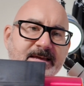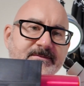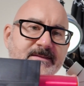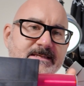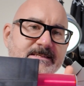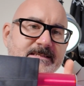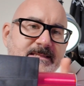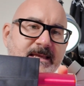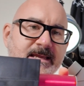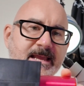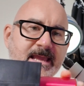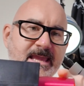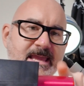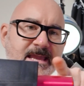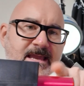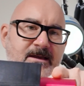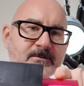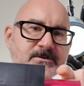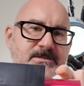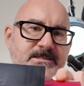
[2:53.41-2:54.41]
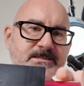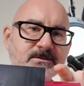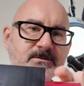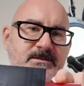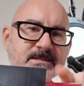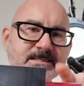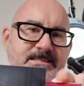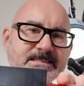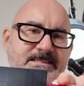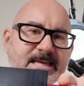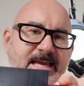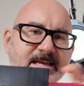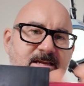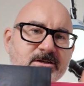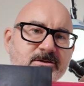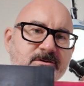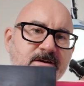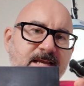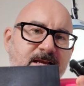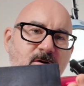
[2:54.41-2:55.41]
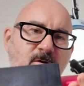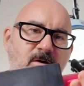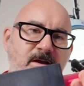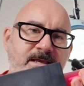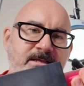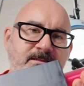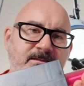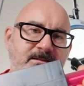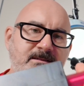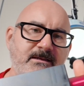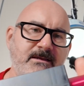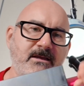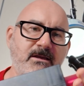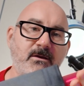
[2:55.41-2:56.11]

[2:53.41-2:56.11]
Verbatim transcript: and this thing here, which is called a secondary coil,